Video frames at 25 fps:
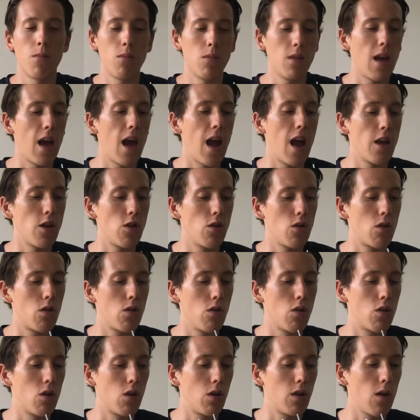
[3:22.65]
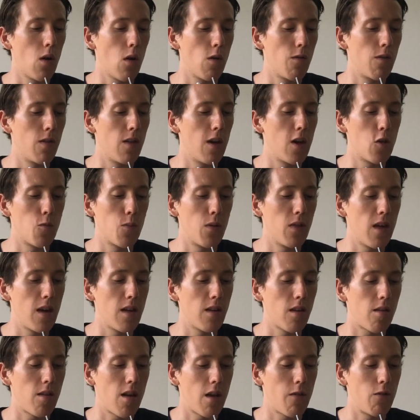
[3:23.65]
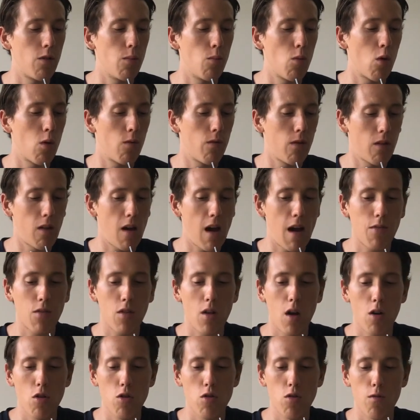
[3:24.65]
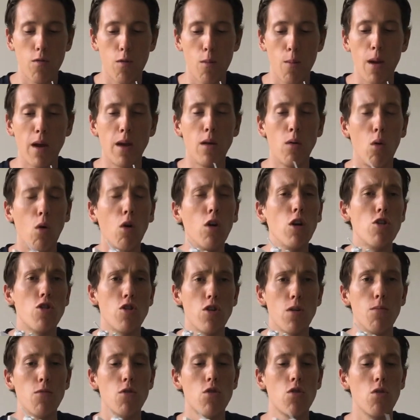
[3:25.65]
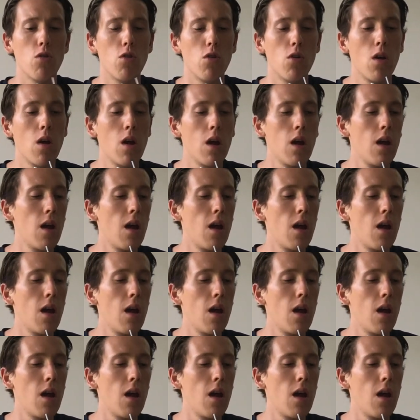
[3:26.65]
yeah, you could go for these, but these are definitely more of a lifestyle shoe for me, or a gym shoe.